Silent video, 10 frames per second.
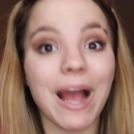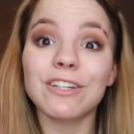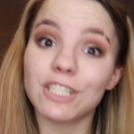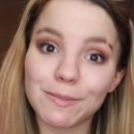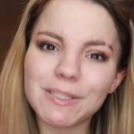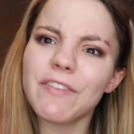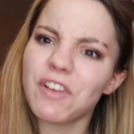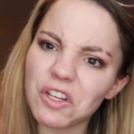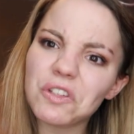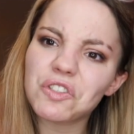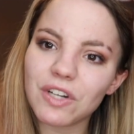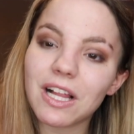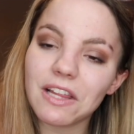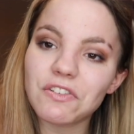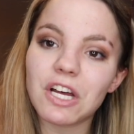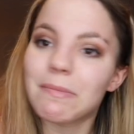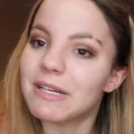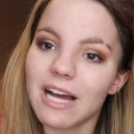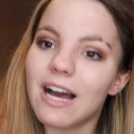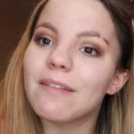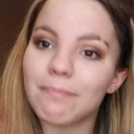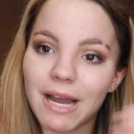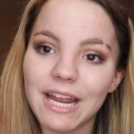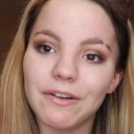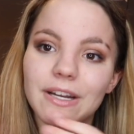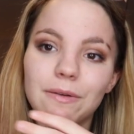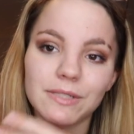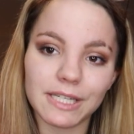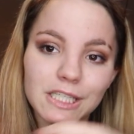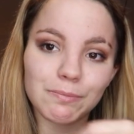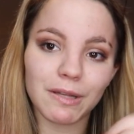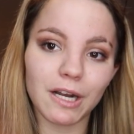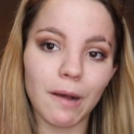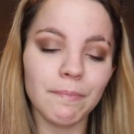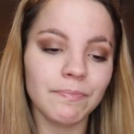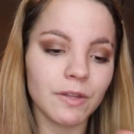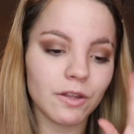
Actually, specifically on the street I lived on, but not my area. It was like split up.